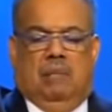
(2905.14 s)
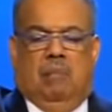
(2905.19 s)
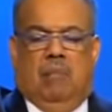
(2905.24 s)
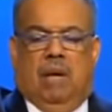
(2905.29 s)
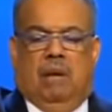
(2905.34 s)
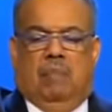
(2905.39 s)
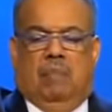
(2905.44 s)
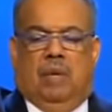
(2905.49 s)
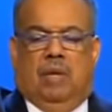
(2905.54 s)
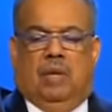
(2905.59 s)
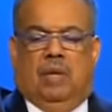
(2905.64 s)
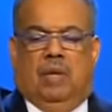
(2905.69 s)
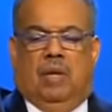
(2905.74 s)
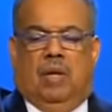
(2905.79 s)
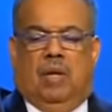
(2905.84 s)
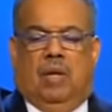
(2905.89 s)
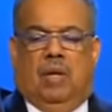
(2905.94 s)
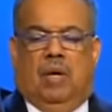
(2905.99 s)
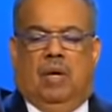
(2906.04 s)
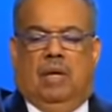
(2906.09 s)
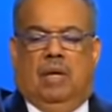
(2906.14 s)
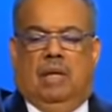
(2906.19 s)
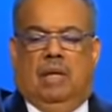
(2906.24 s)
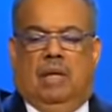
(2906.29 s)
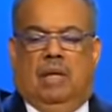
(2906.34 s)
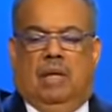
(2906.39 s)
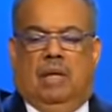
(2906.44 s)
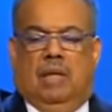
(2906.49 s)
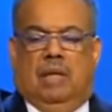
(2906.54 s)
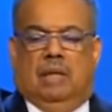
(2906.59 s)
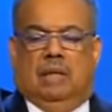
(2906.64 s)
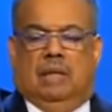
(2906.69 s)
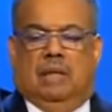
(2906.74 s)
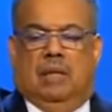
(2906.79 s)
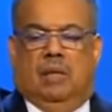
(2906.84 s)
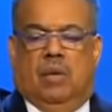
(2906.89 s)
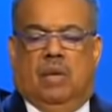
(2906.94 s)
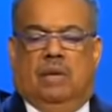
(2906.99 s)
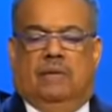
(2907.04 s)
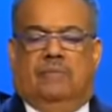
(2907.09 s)
My brother-in-law is
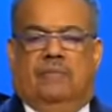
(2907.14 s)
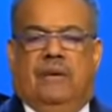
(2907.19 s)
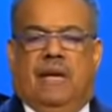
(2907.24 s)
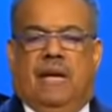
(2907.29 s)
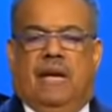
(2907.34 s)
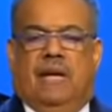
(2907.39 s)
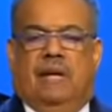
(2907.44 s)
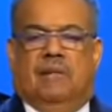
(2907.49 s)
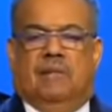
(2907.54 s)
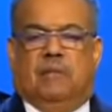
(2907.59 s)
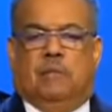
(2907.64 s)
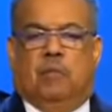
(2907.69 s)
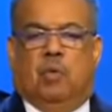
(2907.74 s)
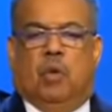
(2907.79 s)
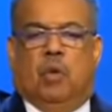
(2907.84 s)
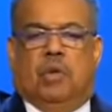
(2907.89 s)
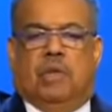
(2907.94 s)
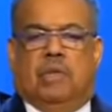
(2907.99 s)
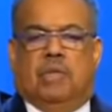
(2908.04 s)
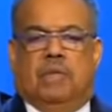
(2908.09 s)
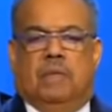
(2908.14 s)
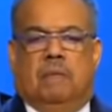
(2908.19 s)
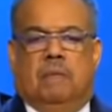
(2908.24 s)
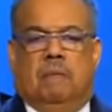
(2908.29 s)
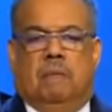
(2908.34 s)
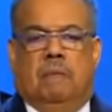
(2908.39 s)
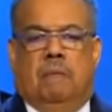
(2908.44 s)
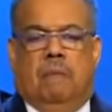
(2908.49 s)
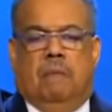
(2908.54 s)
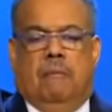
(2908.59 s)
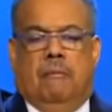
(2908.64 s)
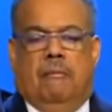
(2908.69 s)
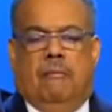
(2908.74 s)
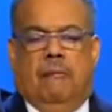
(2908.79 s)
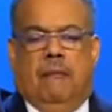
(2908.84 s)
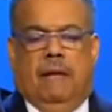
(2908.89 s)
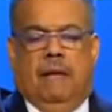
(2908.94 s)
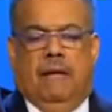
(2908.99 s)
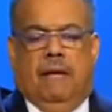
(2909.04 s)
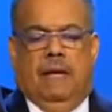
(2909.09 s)
a great fan of sports.
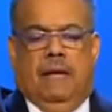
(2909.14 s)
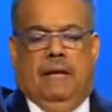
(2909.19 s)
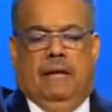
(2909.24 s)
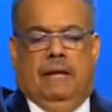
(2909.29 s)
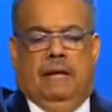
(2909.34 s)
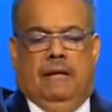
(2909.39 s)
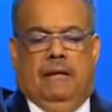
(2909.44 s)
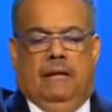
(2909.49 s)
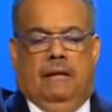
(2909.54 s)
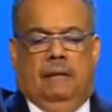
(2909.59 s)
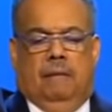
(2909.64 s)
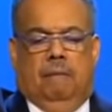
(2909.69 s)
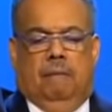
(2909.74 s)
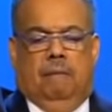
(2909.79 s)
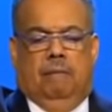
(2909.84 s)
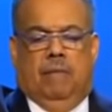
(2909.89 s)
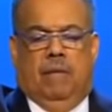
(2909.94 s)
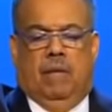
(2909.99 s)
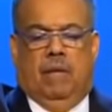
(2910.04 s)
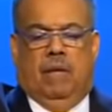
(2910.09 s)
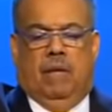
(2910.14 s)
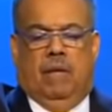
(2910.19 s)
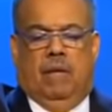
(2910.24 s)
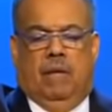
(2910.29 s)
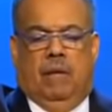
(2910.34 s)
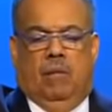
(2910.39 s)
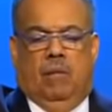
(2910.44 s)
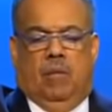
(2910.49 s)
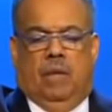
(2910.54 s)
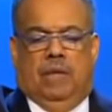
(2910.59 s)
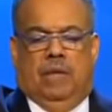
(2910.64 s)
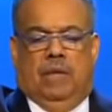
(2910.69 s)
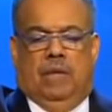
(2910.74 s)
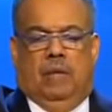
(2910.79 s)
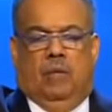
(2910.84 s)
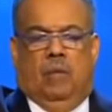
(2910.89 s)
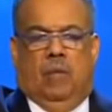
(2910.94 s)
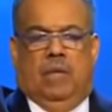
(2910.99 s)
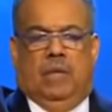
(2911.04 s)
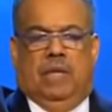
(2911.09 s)
And
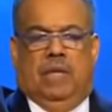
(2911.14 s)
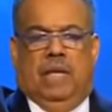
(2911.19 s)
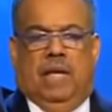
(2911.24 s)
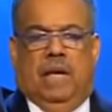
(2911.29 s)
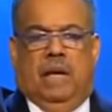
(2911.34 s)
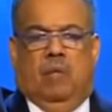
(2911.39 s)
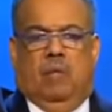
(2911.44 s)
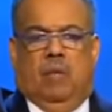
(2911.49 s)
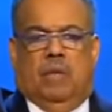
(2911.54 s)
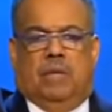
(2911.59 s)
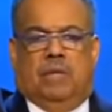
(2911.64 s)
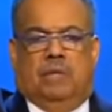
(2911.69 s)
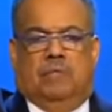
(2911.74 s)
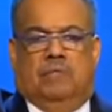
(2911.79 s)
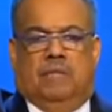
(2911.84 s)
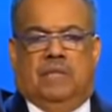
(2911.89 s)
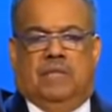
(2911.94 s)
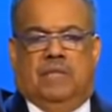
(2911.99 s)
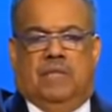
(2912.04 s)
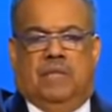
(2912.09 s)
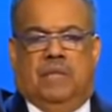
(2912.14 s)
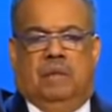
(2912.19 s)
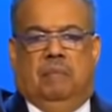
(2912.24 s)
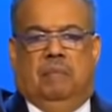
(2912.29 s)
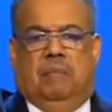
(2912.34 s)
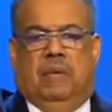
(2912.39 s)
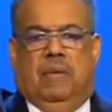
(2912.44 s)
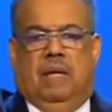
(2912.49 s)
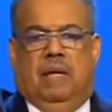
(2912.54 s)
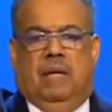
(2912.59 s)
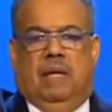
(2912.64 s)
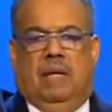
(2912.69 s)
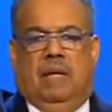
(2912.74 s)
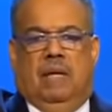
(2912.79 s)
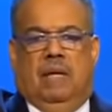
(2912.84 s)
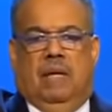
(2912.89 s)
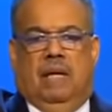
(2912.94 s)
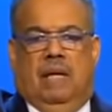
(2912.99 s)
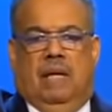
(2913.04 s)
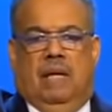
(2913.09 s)
one day I went to visit him,
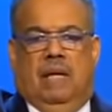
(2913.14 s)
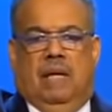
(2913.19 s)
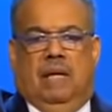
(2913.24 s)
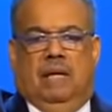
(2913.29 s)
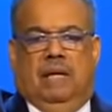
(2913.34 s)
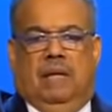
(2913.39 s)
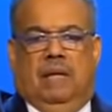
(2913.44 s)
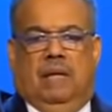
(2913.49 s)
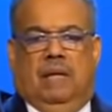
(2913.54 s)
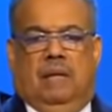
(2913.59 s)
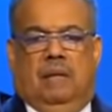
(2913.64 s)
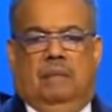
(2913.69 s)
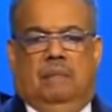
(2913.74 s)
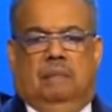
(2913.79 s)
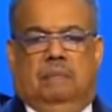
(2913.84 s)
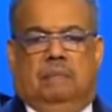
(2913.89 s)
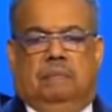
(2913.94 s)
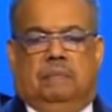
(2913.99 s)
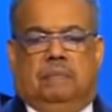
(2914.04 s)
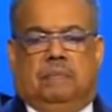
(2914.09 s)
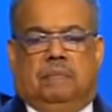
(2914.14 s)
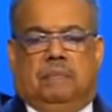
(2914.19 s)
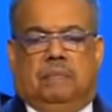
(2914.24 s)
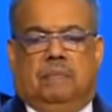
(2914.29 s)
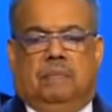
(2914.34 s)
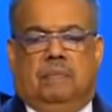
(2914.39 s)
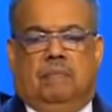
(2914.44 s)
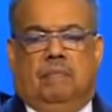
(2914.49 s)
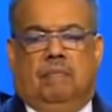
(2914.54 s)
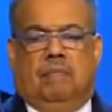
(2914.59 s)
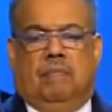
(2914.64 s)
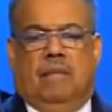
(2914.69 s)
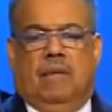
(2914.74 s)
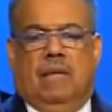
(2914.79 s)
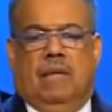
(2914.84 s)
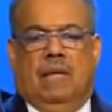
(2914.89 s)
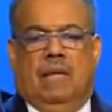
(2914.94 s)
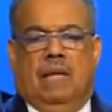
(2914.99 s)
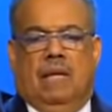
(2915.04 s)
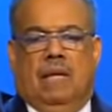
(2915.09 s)
and
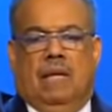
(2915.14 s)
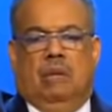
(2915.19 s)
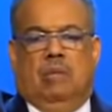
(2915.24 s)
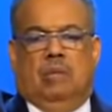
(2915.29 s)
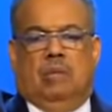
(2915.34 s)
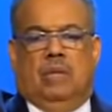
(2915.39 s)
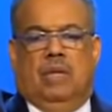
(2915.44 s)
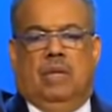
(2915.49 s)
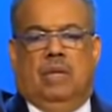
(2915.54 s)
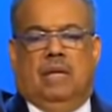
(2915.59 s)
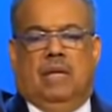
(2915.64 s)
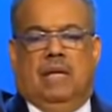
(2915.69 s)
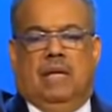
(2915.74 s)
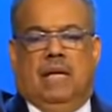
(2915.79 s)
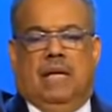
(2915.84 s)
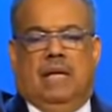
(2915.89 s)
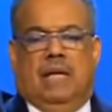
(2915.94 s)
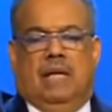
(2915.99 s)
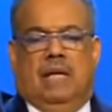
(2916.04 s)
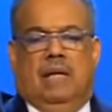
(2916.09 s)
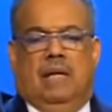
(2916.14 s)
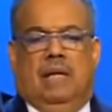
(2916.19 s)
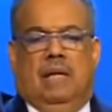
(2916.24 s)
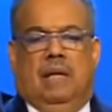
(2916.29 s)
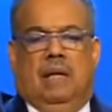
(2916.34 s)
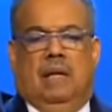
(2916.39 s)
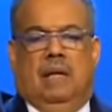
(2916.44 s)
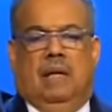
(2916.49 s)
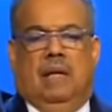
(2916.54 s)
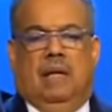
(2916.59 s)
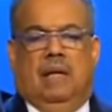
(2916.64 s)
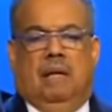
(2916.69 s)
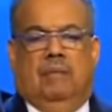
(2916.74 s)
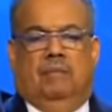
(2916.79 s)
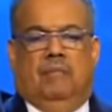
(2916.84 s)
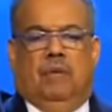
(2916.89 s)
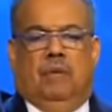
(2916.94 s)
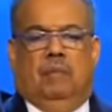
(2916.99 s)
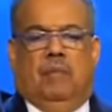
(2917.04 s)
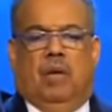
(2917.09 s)
he was looking at a
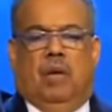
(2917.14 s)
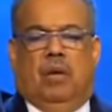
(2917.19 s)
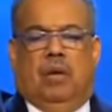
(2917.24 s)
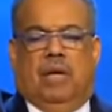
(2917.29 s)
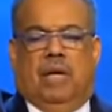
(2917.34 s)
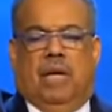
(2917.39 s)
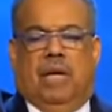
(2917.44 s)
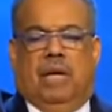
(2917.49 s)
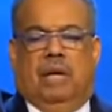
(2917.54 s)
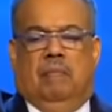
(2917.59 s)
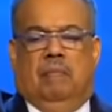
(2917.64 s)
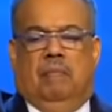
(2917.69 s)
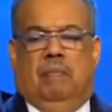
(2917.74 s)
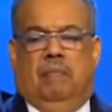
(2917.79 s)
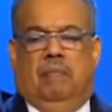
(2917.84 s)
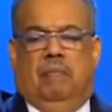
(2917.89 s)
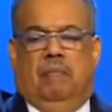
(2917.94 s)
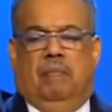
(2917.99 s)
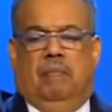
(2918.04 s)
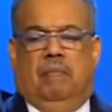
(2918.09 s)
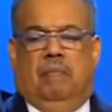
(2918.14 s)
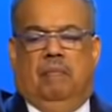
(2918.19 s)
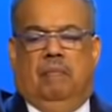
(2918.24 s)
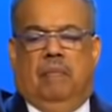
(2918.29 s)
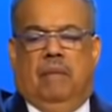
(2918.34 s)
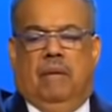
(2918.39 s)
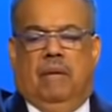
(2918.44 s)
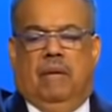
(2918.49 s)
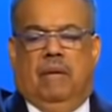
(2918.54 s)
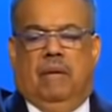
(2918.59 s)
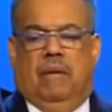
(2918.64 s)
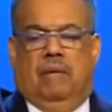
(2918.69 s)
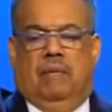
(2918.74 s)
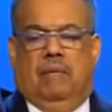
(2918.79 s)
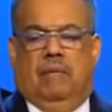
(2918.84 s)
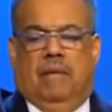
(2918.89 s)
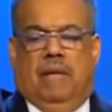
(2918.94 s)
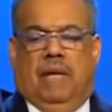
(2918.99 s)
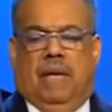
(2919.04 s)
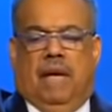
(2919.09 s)
football game
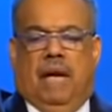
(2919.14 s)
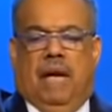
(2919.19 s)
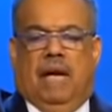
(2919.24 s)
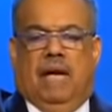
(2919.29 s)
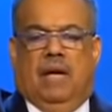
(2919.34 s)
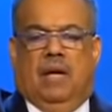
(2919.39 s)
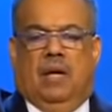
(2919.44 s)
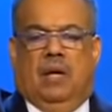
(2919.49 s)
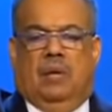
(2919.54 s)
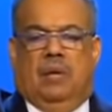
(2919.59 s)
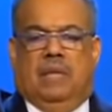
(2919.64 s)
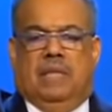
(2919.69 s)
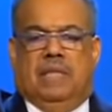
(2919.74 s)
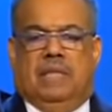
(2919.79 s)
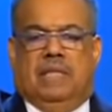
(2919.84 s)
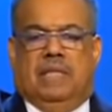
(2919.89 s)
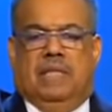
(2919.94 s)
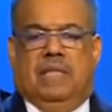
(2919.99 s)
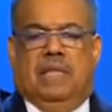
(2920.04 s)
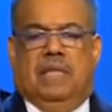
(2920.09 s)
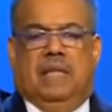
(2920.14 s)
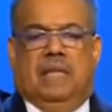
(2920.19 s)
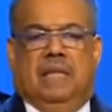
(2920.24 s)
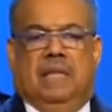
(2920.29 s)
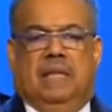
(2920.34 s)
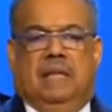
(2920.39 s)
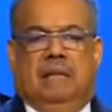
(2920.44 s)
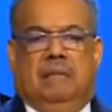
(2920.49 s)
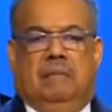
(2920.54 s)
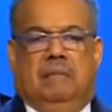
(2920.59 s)
that I had already seen.